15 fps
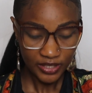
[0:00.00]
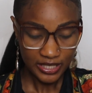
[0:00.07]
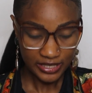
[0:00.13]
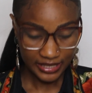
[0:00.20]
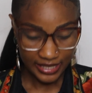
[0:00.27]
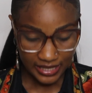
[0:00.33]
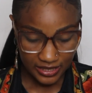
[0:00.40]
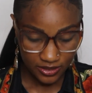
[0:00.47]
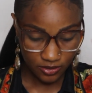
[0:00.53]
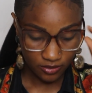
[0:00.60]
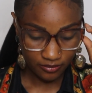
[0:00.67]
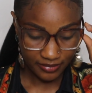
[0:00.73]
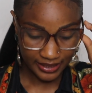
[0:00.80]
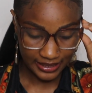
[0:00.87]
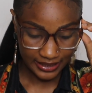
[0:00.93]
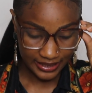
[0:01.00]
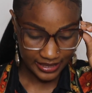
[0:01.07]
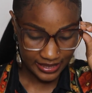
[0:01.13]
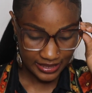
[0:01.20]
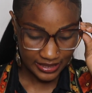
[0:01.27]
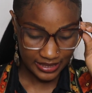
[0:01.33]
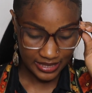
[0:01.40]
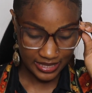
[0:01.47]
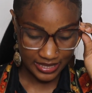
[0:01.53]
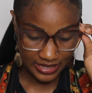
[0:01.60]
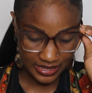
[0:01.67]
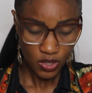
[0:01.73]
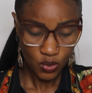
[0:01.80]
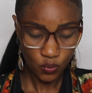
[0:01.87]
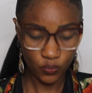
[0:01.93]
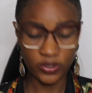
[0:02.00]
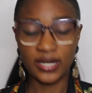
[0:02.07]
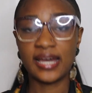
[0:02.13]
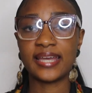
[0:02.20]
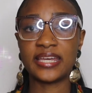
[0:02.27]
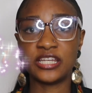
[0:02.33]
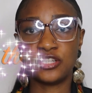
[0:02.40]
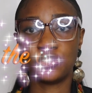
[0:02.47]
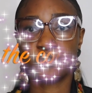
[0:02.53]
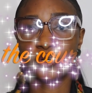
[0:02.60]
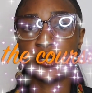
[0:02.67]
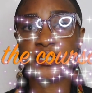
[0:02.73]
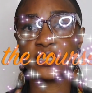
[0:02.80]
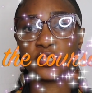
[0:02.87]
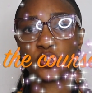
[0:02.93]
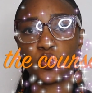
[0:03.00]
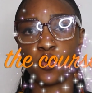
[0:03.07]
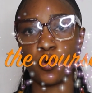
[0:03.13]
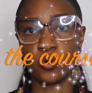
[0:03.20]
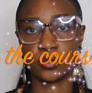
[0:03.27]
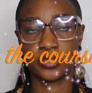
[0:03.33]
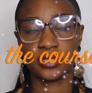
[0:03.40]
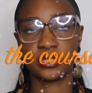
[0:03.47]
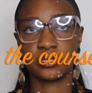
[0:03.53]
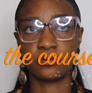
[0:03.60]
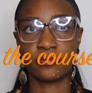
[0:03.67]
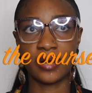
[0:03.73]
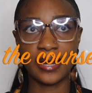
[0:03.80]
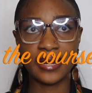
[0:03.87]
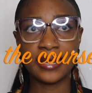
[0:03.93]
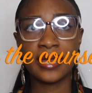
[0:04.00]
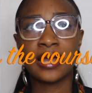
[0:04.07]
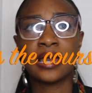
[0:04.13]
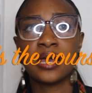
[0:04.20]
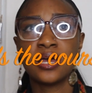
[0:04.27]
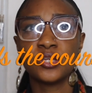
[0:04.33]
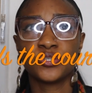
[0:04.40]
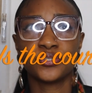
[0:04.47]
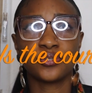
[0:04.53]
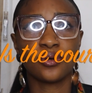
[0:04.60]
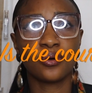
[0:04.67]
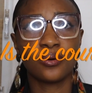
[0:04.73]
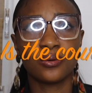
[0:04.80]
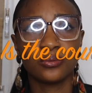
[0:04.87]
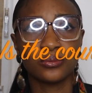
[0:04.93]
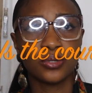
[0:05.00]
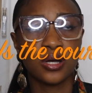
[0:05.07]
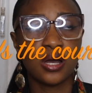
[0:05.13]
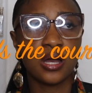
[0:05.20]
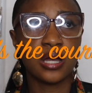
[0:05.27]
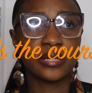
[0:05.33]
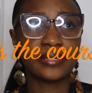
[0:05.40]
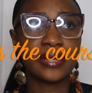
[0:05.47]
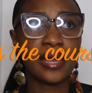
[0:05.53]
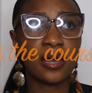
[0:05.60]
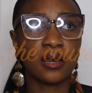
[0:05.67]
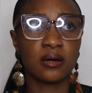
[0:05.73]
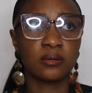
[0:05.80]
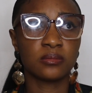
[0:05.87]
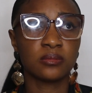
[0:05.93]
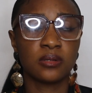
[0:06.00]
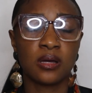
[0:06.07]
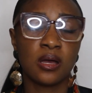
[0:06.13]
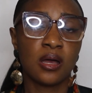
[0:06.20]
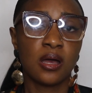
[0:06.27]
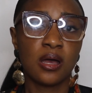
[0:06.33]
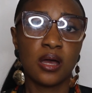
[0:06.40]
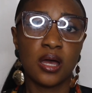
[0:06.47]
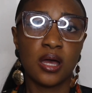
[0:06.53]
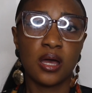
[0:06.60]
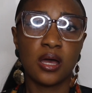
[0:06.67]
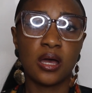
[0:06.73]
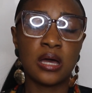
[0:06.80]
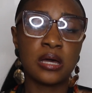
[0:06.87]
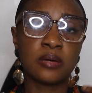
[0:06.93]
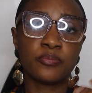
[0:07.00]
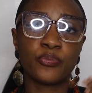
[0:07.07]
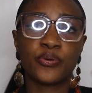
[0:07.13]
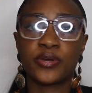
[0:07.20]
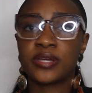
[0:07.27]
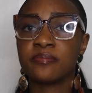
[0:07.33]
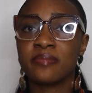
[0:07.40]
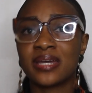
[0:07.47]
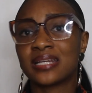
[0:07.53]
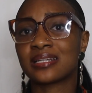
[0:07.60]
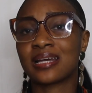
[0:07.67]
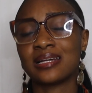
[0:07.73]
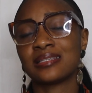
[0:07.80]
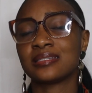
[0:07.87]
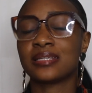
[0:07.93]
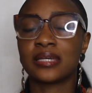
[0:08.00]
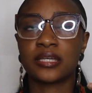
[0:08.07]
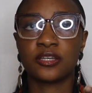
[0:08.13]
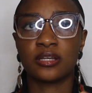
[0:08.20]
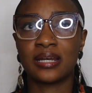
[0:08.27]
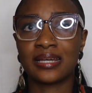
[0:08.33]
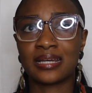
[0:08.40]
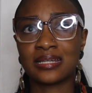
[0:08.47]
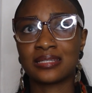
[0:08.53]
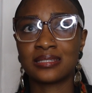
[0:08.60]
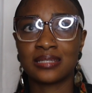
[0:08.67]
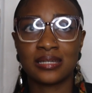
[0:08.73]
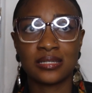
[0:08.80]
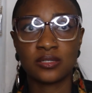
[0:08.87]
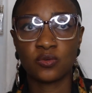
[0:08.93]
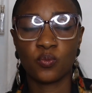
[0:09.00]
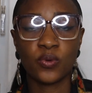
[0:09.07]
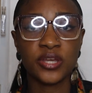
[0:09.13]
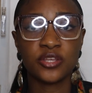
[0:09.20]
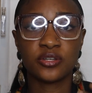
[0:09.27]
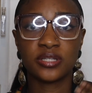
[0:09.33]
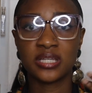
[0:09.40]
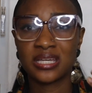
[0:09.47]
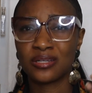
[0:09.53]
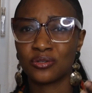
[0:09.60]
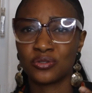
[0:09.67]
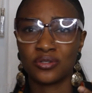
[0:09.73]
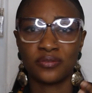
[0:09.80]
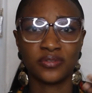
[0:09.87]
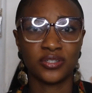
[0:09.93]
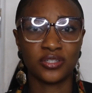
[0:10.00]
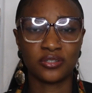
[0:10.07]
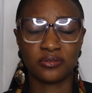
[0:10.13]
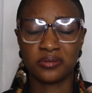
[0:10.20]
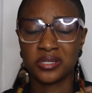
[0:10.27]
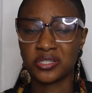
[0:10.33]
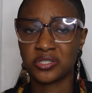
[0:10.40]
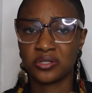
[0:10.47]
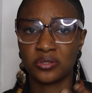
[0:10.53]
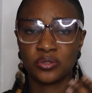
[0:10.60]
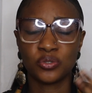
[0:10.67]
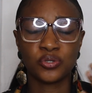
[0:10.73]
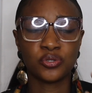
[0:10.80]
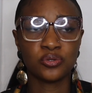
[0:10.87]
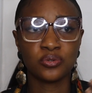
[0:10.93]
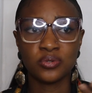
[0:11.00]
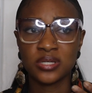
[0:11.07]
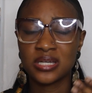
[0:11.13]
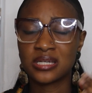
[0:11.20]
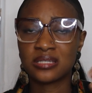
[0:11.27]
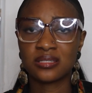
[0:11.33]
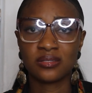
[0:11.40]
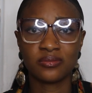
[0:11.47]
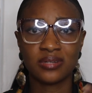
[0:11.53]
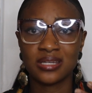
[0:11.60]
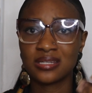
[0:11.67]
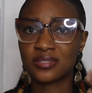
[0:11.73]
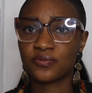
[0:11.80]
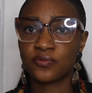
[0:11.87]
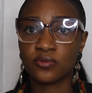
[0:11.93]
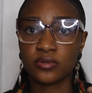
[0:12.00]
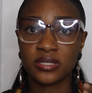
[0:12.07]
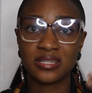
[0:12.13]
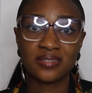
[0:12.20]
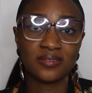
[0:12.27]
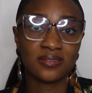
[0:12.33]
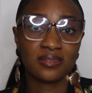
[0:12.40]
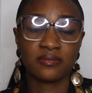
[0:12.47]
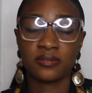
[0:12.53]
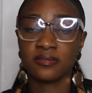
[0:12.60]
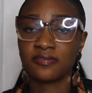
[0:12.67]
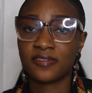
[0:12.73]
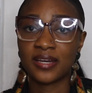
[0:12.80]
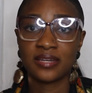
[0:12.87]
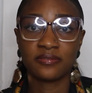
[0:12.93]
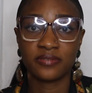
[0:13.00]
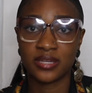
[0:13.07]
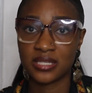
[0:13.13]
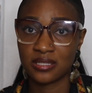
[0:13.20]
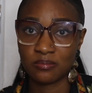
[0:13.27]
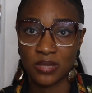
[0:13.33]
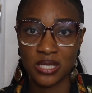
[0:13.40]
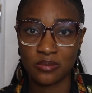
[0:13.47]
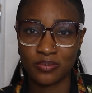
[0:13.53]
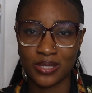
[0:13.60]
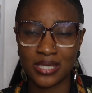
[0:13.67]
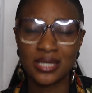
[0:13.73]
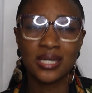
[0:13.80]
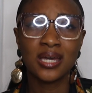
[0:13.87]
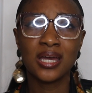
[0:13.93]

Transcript: Next on my list is, will I enjoy this course, right? So now pre-med can take you, like I said, when you take note of the duration, 2 years, 3 years, 4 years, even 5 years maybe.